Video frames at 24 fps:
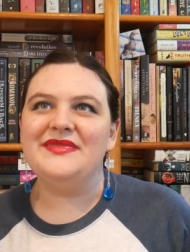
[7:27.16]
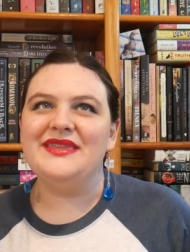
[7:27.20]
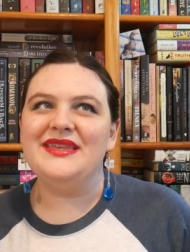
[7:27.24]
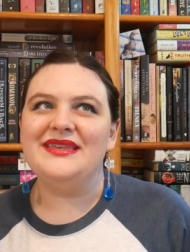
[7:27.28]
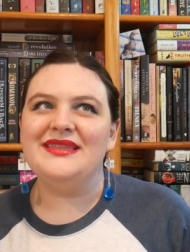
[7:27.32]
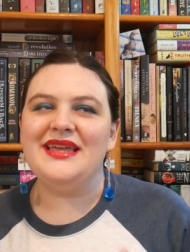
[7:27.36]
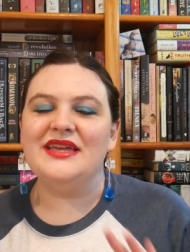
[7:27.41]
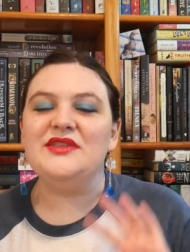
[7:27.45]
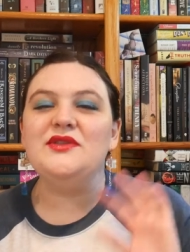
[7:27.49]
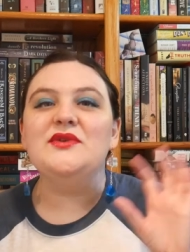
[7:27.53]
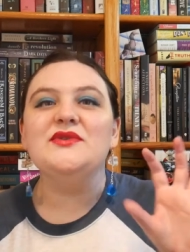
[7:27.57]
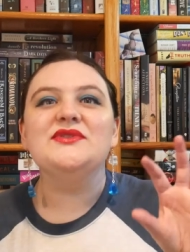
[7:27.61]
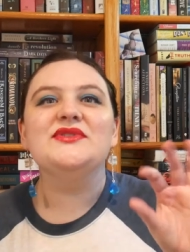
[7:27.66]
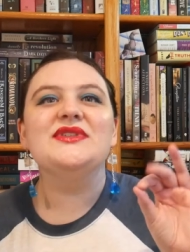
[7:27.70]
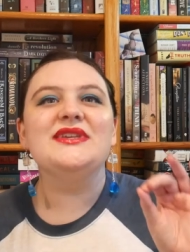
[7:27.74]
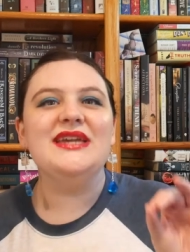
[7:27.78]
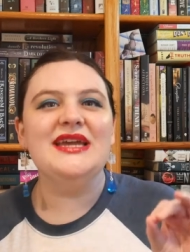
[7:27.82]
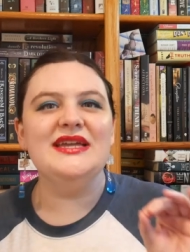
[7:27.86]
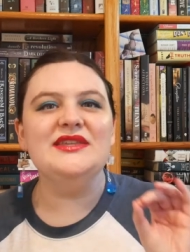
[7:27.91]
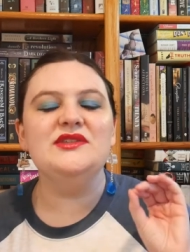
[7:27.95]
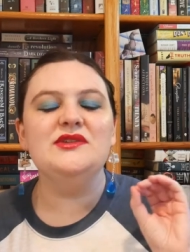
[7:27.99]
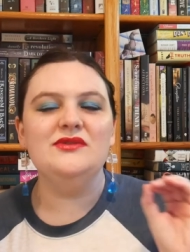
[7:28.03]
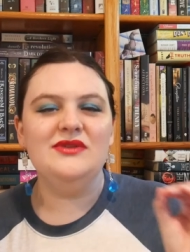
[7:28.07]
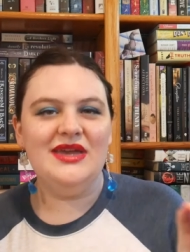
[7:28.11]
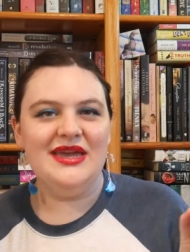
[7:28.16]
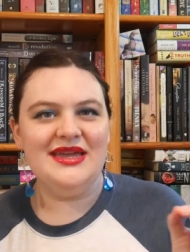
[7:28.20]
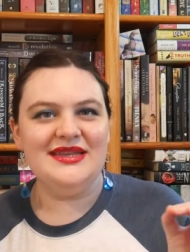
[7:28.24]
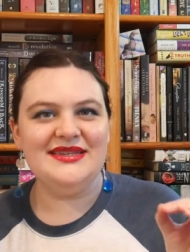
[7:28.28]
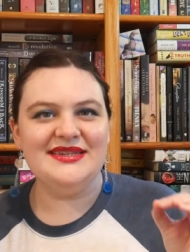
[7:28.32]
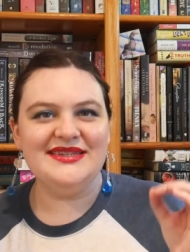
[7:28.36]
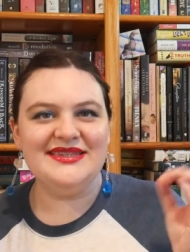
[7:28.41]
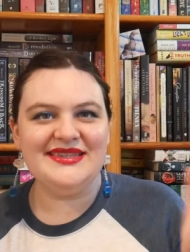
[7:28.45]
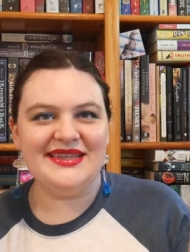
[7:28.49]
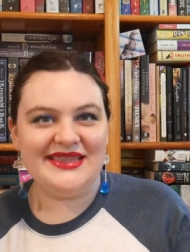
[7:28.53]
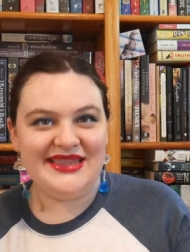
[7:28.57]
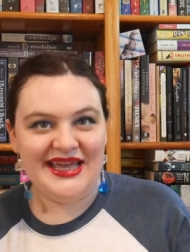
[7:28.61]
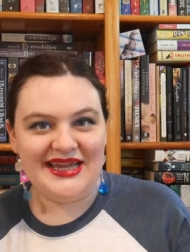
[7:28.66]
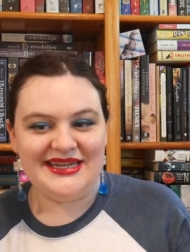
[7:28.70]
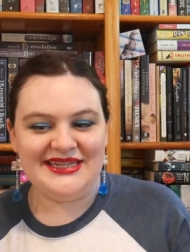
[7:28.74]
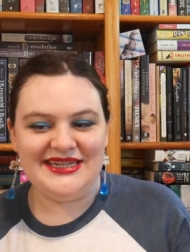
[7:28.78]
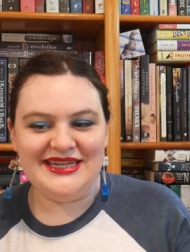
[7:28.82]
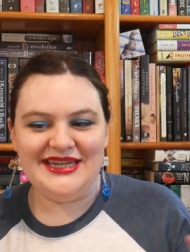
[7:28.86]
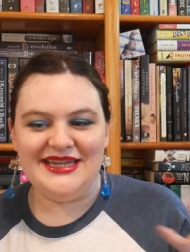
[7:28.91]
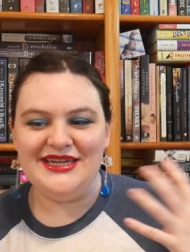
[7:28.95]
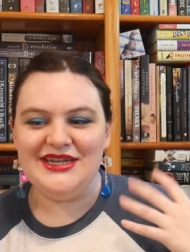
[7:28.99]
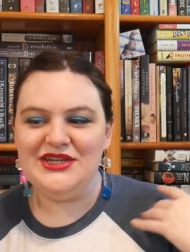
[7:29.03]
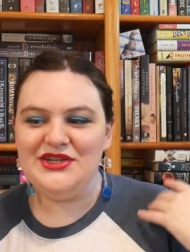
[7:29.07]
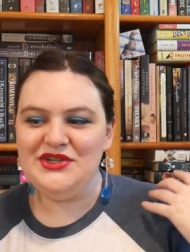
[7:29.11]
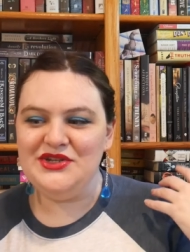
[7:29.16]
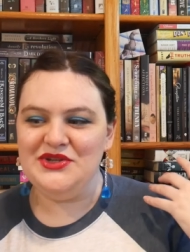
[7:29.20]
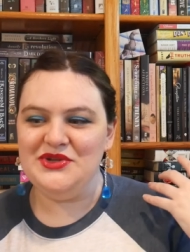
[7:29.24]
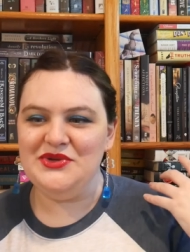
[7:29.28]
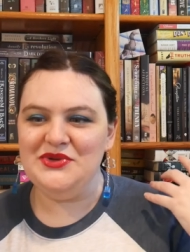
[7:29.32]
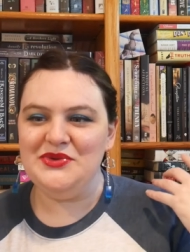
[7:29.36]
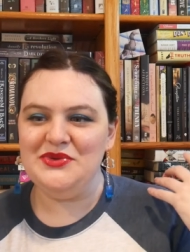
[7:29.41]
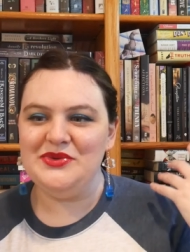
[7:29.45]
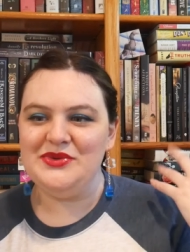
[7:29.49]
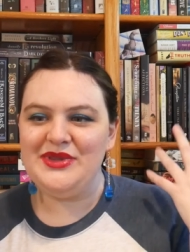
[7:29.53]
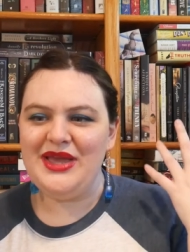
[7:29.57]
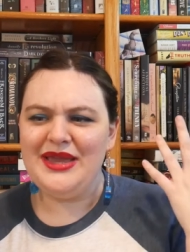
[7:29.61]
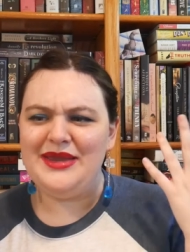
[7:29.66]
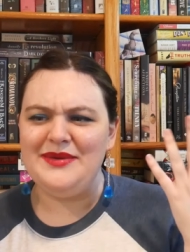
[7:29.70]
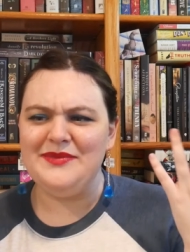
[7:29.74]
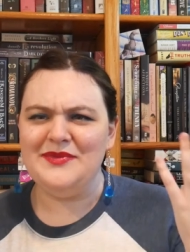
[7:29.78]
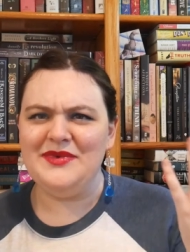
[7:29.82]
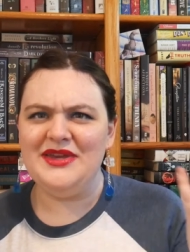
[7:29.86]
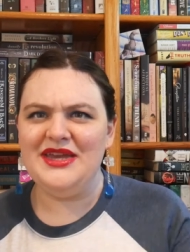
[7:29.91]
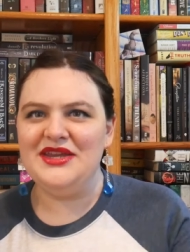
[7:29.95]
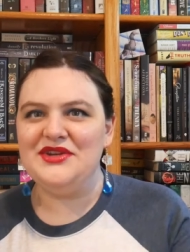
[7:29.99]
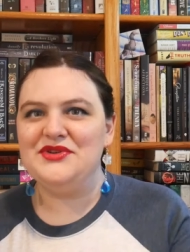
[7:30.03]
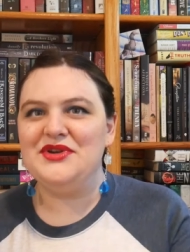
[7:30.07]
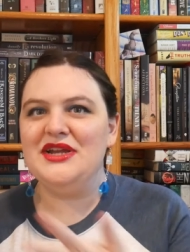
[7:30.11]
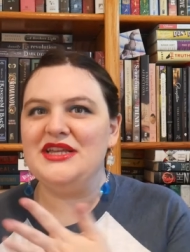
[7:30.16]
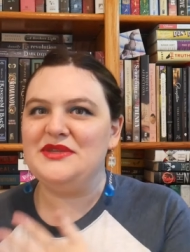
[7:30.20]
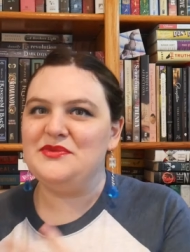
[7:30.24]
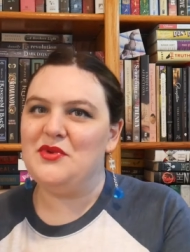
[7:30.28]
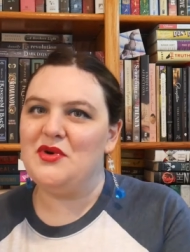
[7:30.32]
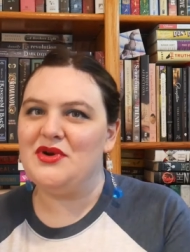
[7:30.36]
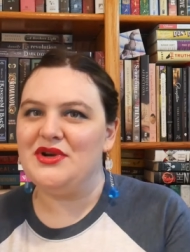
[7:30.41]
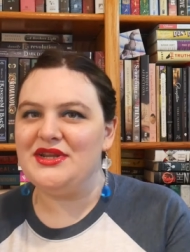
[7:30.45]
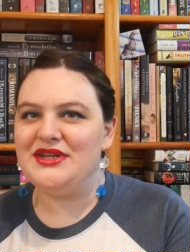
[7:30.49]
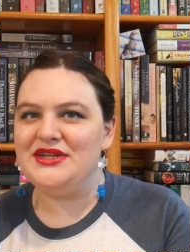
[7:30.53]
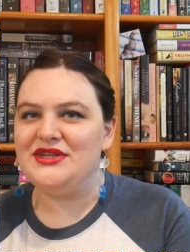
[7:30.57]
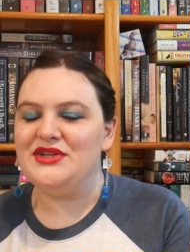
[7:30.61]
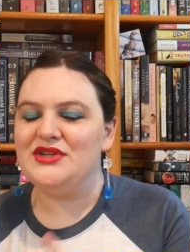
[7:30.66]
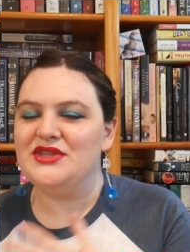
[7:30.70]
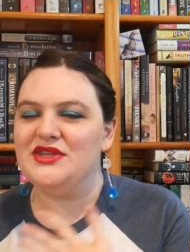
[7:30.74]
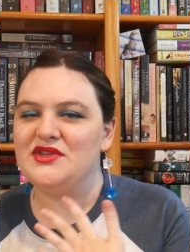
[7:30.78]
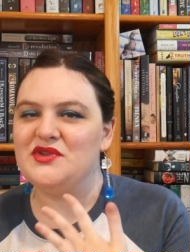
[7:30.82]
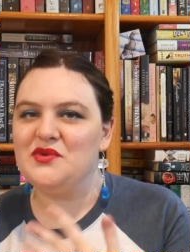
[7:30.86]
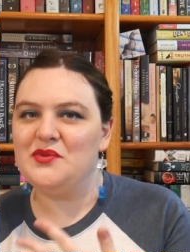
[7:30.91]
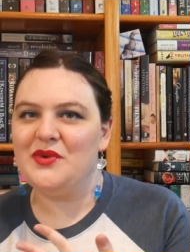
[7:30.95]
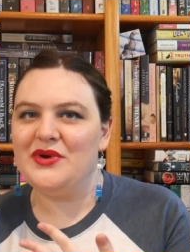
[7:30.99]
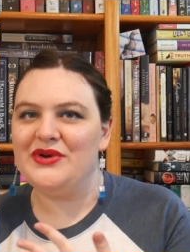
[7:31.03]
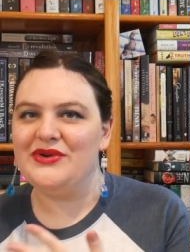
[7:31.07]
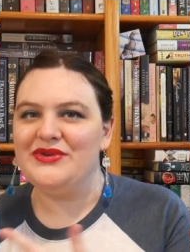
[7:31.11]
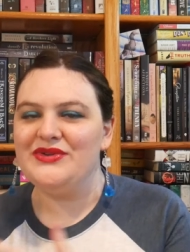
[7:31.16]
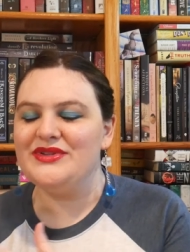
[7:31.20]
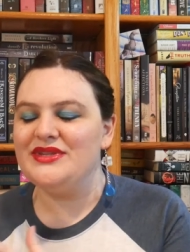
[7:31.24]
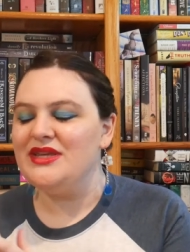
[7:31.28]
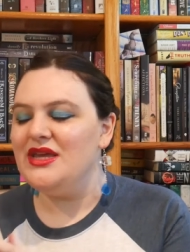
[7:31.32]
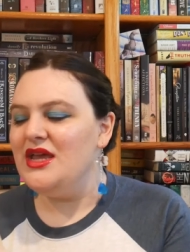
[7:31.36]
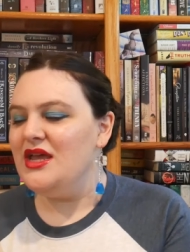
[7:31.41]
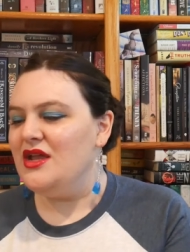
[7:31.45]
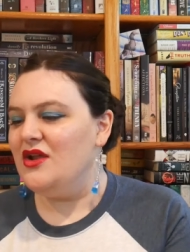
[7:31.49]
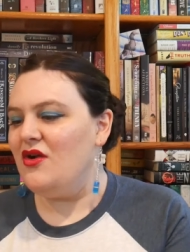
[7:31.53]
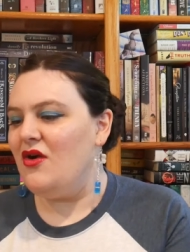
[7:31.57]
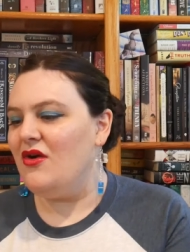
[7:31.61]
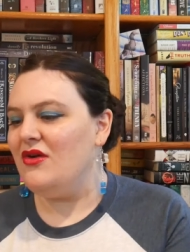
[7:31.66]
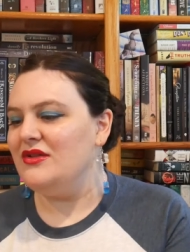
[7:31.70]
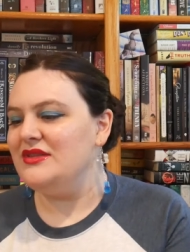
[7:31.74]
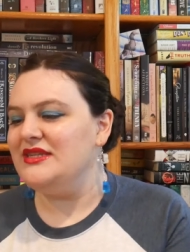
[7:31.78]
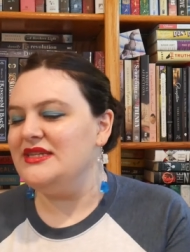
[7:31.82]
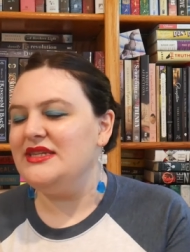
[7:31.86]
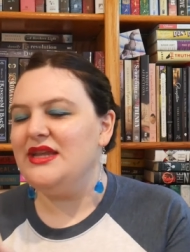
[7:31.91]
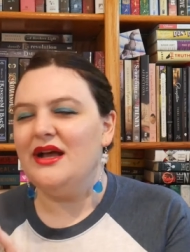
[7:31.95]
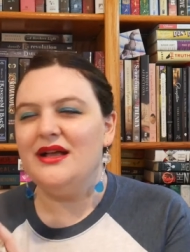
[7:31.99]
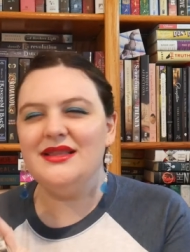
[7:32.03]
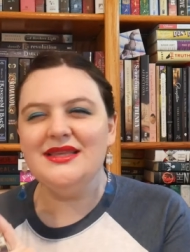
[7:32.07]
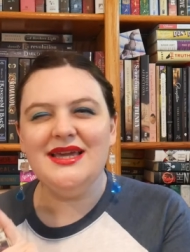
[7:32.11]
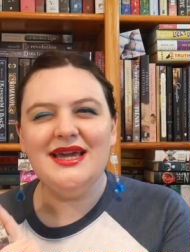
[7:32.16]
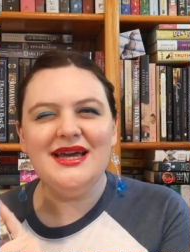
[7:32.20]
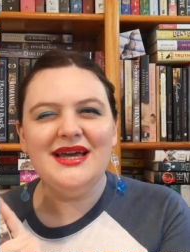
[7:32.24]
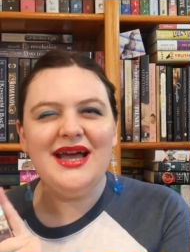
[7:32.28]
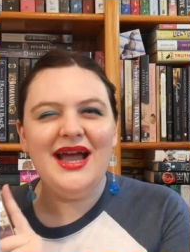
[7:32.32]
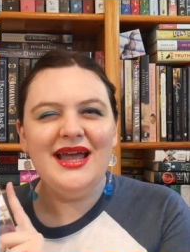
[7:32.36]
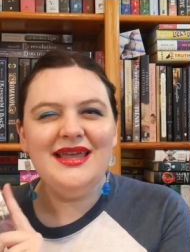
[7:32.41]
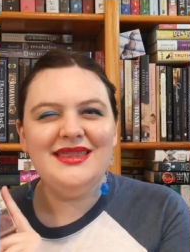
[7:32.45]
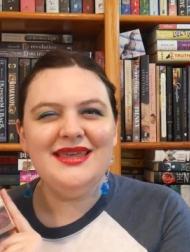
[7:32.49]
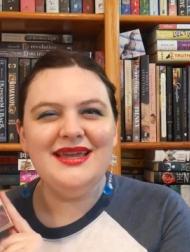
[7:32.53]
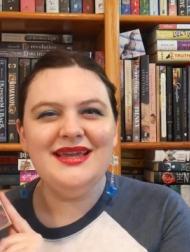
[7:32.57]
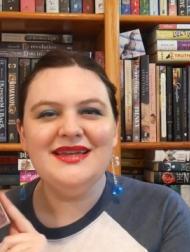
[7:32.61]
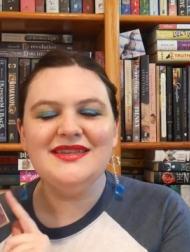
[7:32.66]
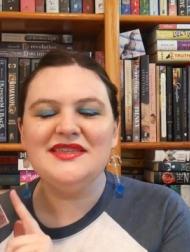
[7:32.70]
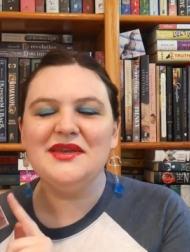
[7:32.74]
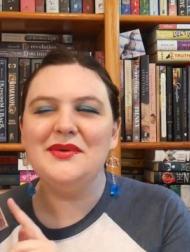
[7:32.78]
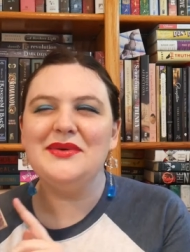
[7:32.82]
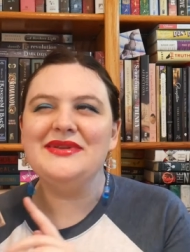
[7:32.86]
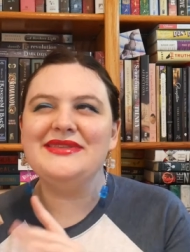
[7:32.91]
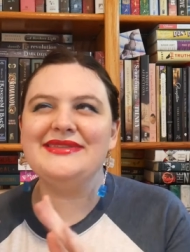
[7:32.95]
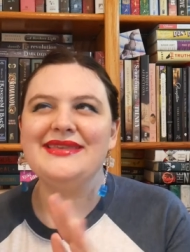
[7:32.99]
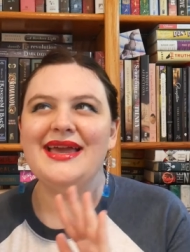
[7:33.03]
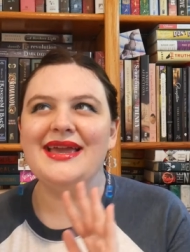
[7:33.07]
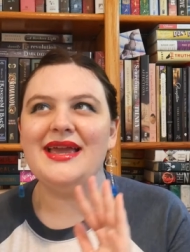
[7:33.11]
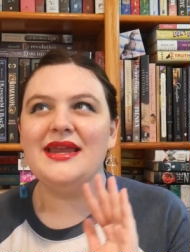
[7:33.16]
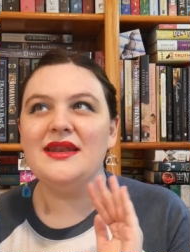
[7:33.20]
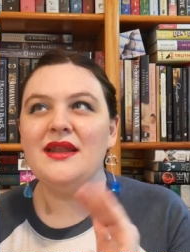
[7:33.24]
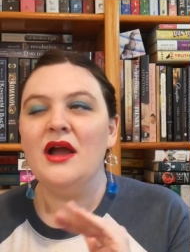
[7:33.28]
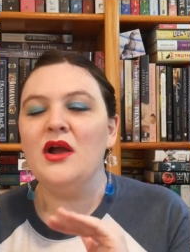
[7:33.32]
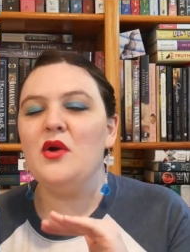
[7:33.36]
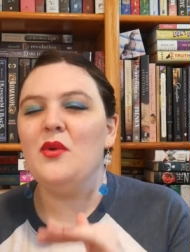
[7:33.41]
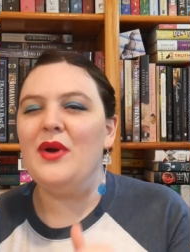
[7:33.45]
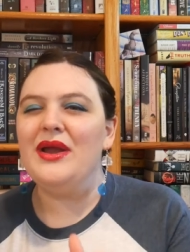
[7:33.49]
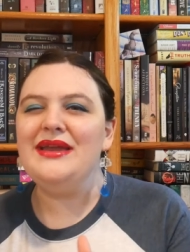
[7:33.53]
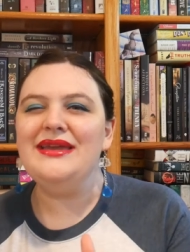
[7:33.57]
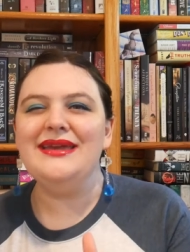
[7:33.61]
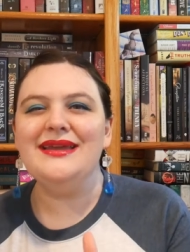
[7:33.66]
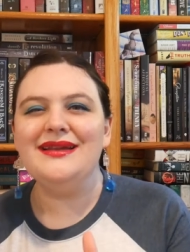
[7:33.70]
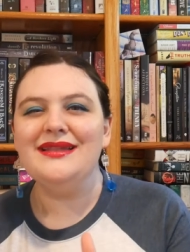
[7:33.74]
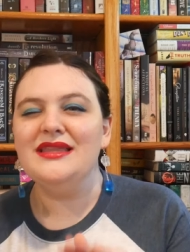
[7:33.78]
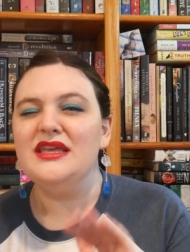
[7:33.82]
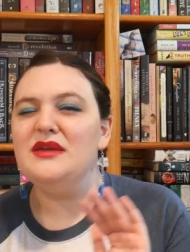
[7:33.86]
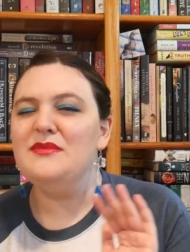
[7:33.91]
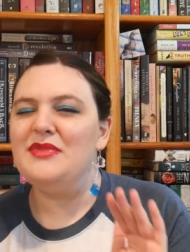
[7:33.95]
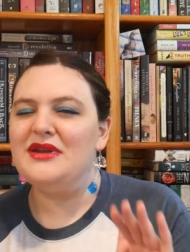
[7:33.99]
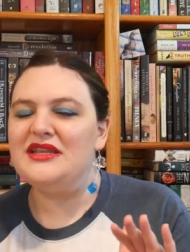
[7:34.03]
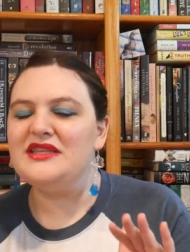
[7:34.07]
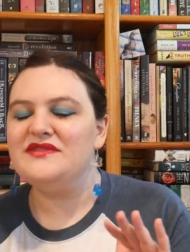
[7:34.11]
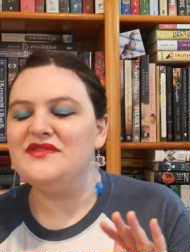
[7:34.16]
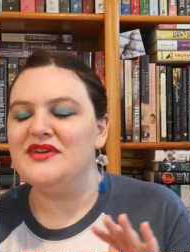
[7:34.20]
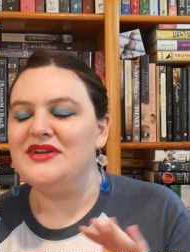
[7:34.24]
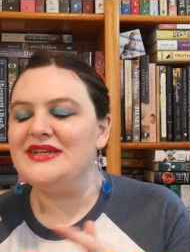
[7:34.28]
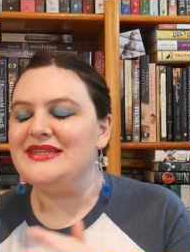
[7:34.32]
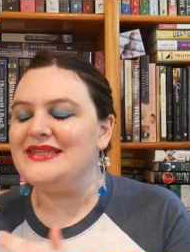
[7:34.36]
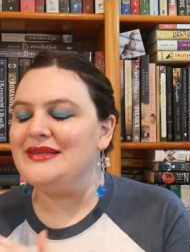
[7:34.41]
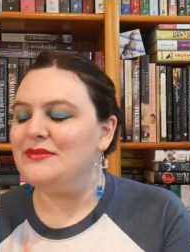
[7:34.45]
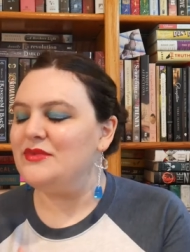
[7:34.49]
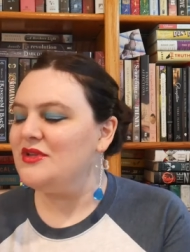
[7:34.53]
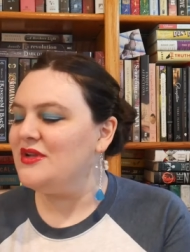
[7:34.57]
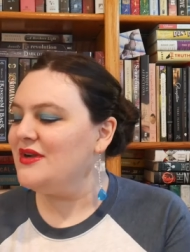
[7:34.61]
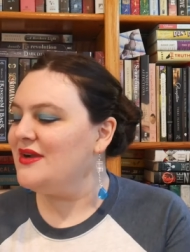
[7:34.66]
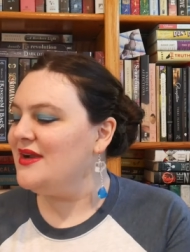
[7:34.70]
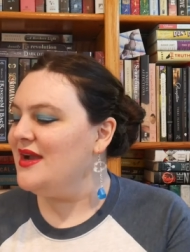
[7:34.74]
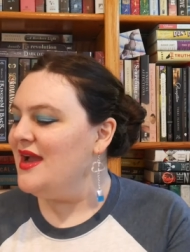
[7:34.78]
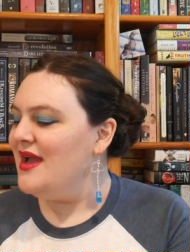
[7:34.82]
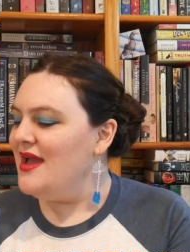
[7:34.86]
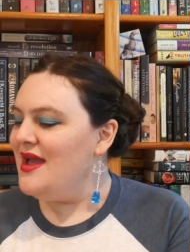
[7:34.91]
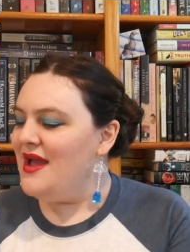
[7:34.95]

like those are the kids who get selected to like get transported to this world called Talia, I think. So it's like not quite Italy, but it's very similar.